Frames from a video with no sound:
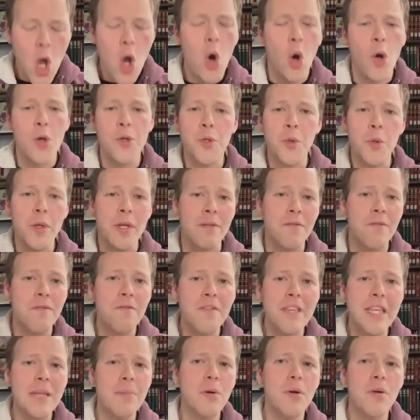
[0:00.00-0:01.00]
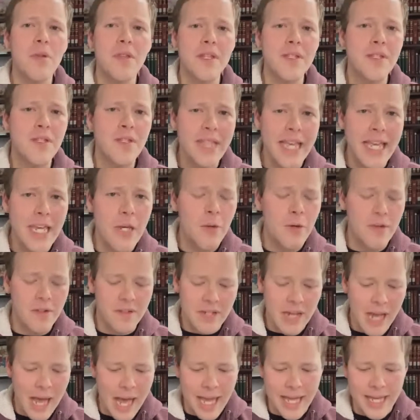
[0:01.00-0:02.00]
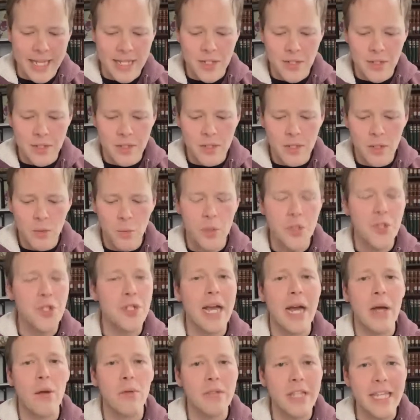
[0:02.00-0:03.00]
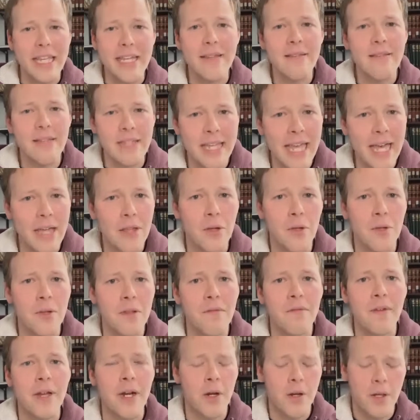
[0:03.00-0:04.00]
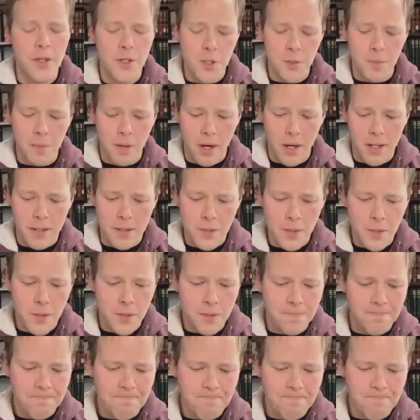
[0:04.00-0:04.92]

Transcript: or to enfeeble the sacred ties which now link together the various parts."